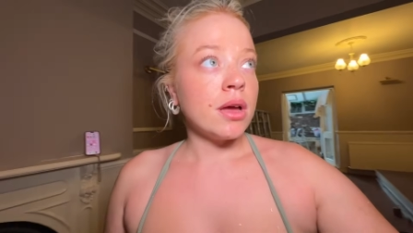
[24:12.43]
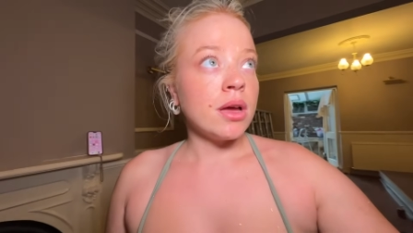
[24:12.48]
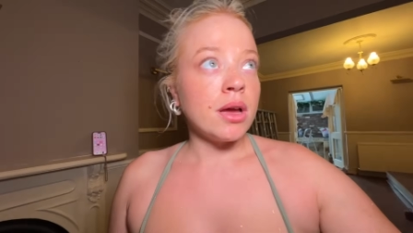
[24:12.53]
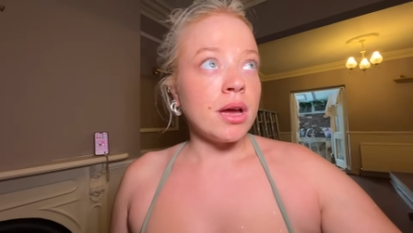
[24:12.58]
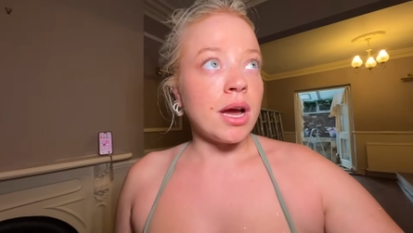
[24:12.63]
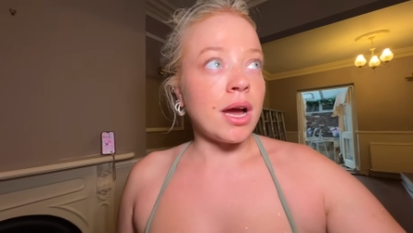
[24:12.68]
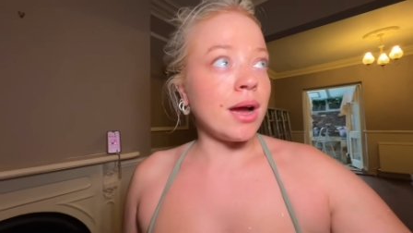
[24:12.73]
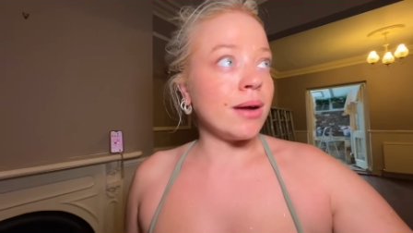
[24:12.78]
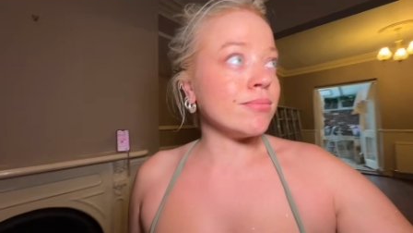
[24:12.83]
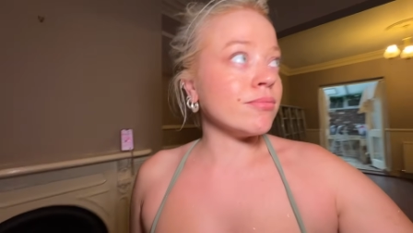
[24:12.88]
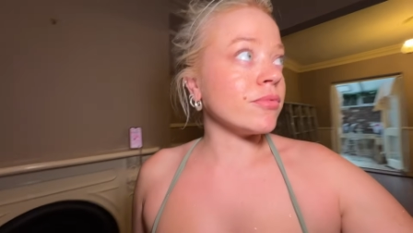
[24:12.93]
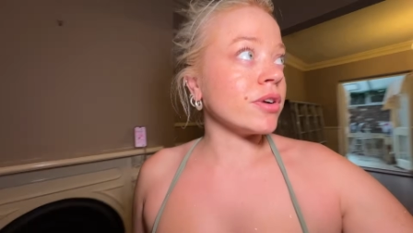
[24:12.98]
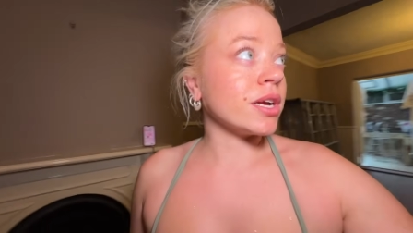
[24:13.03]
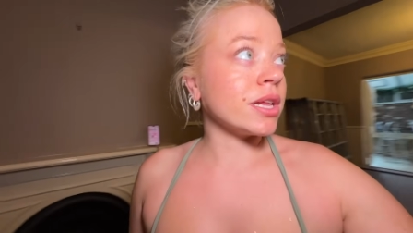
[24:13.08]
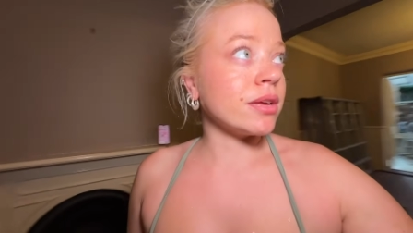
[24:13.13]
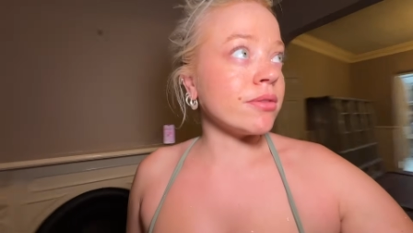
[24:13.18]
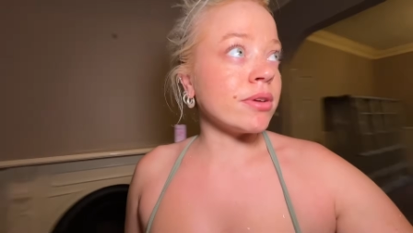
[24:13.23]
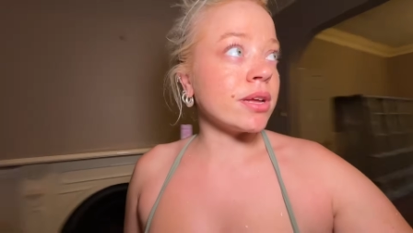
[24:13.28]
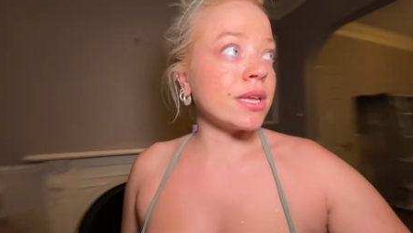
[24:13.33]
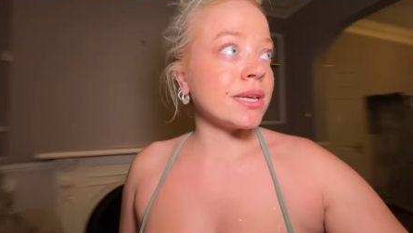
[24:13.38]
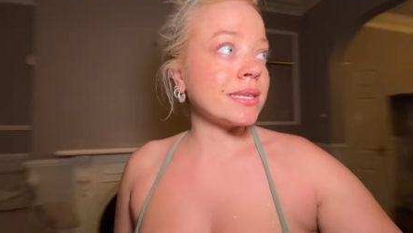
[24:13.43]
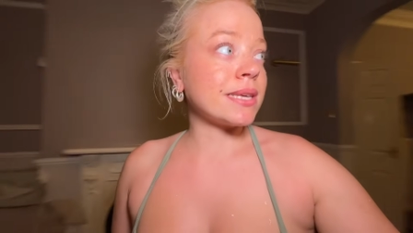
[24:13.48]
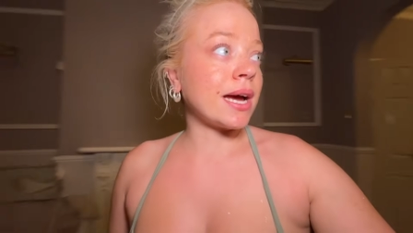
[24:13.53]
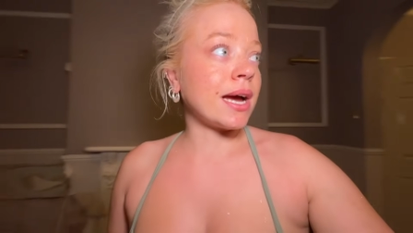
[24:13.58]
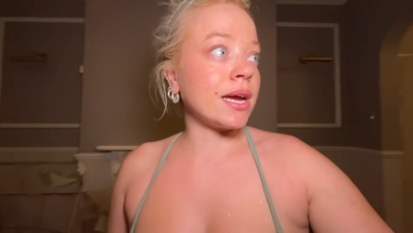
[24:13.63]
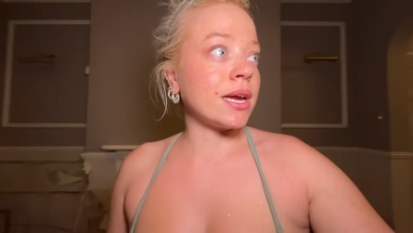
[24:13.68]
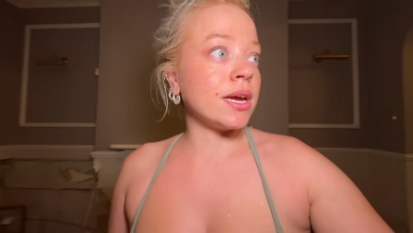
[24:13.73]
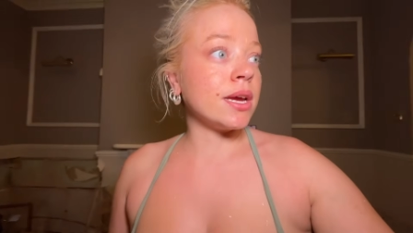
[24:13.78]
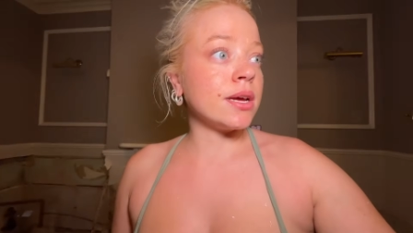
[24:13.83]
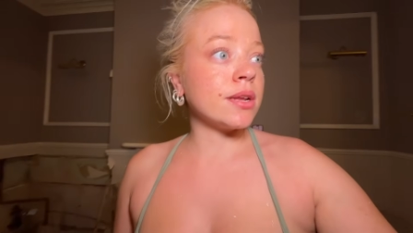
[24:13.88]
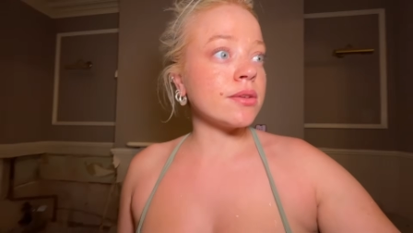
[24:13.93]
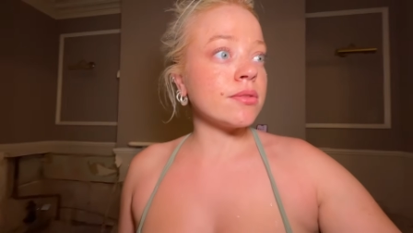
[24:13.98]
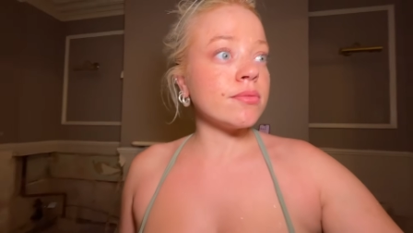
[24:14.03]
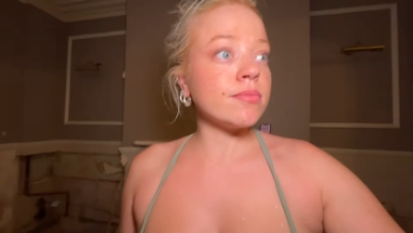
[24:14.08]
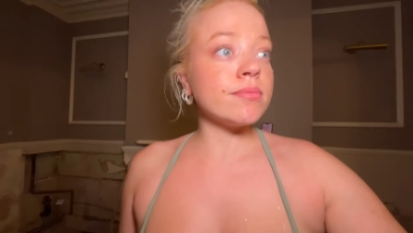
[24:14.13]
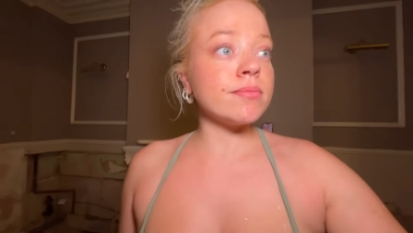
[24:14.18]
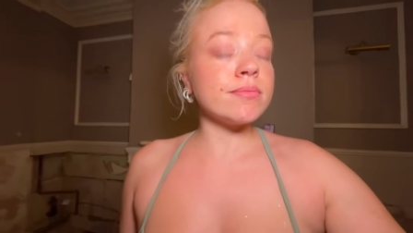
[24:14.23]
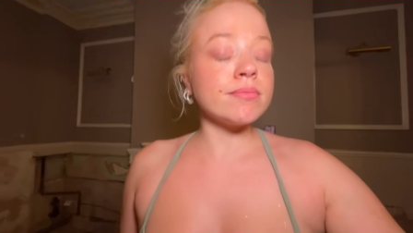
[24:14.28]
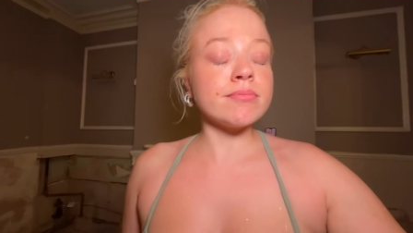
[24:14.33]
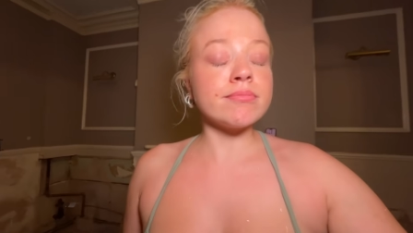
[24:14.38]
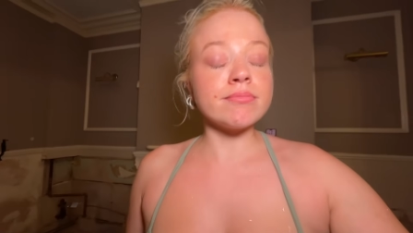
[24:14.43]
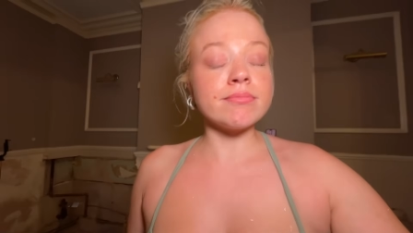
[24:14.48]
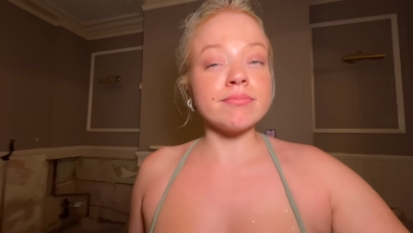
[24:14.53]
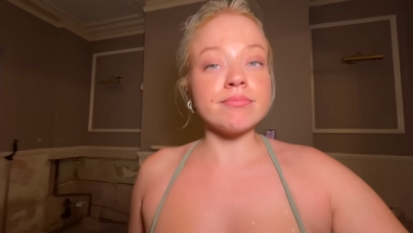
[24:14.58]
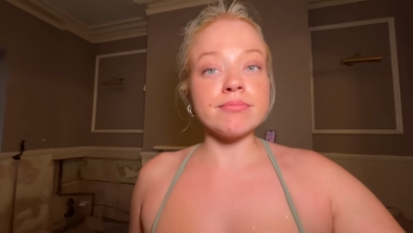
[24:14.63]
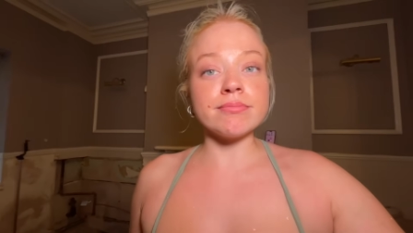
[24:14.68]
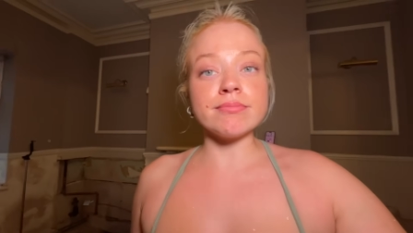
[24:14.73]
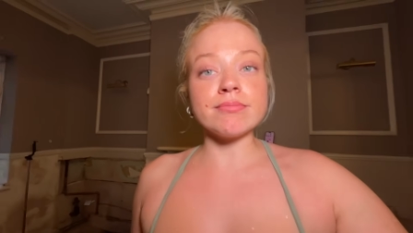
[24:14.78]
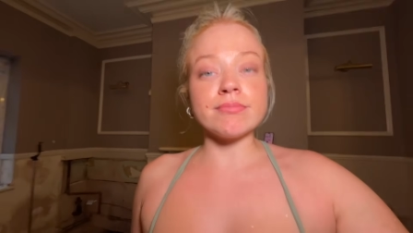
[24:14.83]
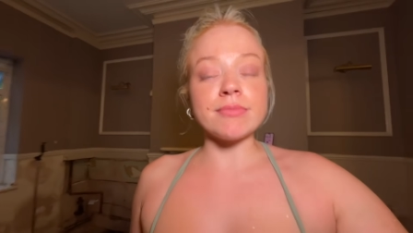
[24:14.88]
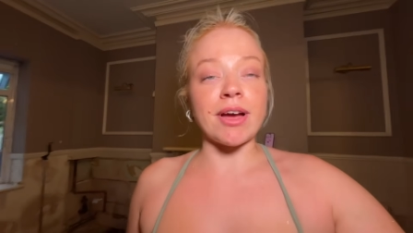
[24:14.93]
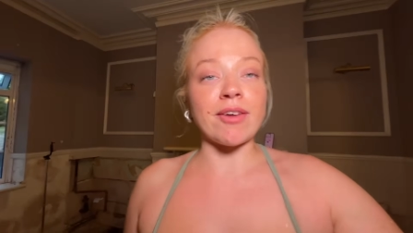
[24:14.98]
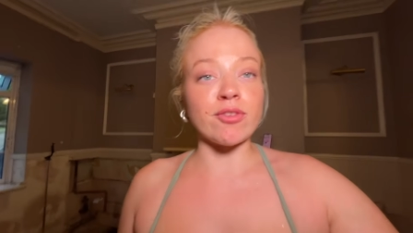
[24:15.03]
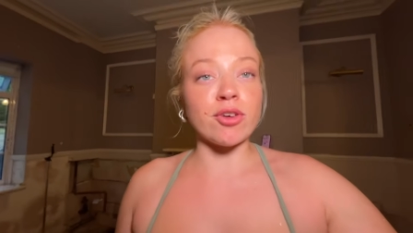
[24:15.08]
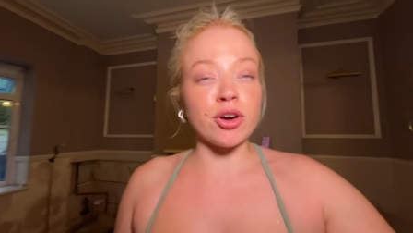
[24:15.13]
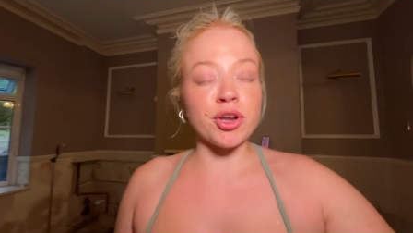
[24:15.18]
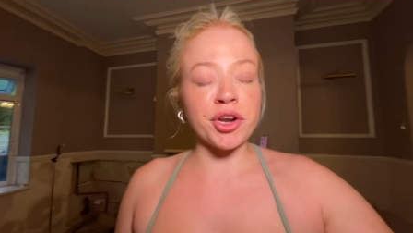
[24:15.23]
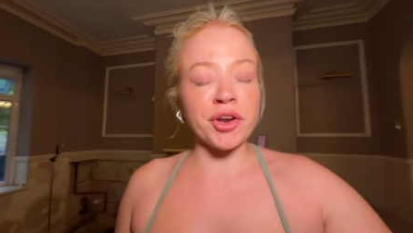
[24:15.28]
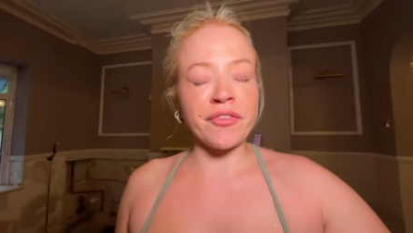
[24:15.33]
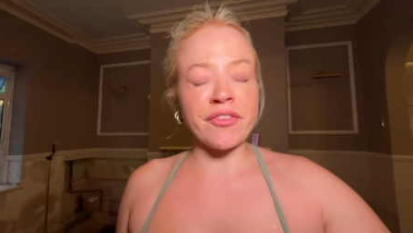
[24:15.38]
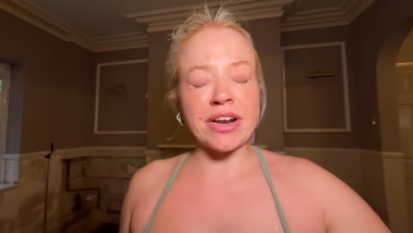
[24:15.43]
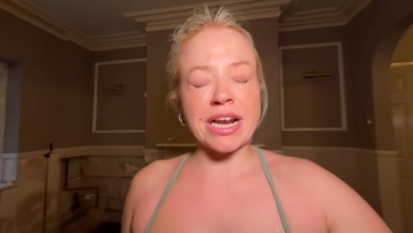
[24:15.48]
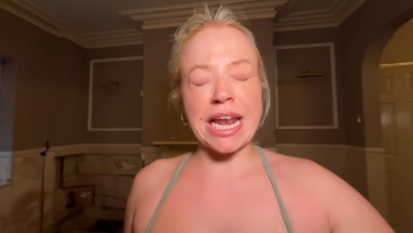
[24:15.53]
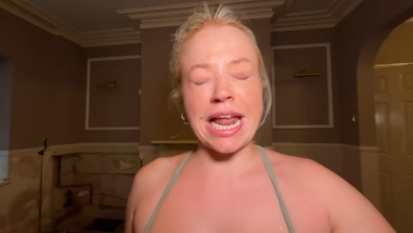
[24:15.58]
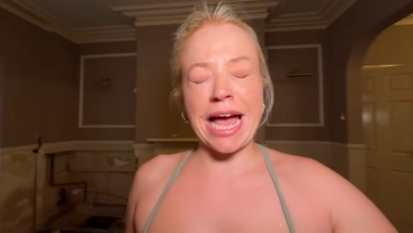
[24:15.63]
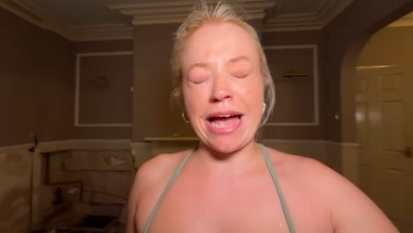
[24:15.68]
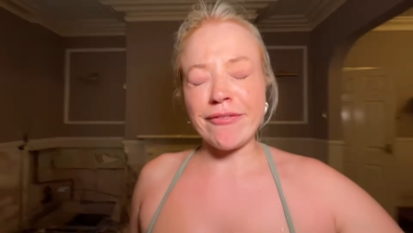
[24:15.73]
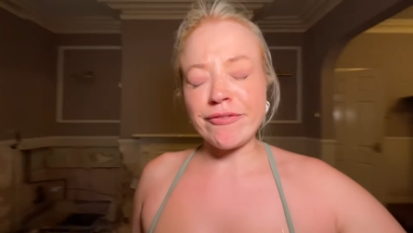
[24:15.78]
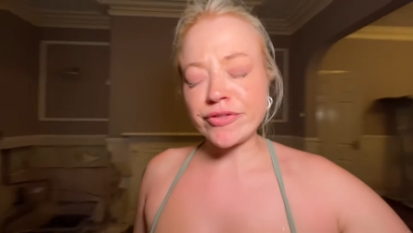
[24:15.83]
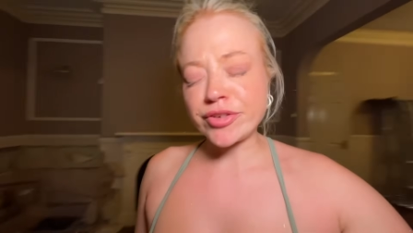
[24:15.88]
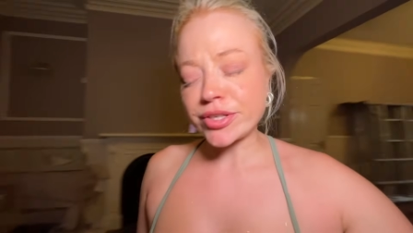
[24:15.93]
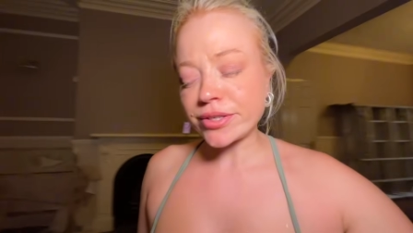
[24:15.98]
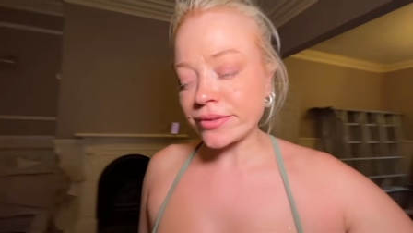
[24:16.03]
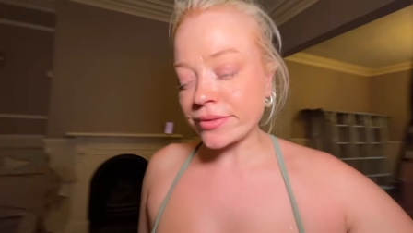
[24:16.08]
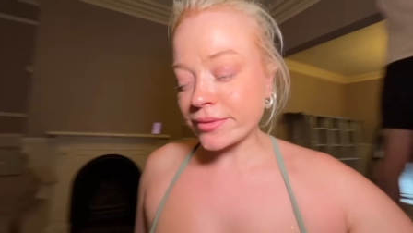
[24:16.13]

I'm really, really tired. I've got nothing left.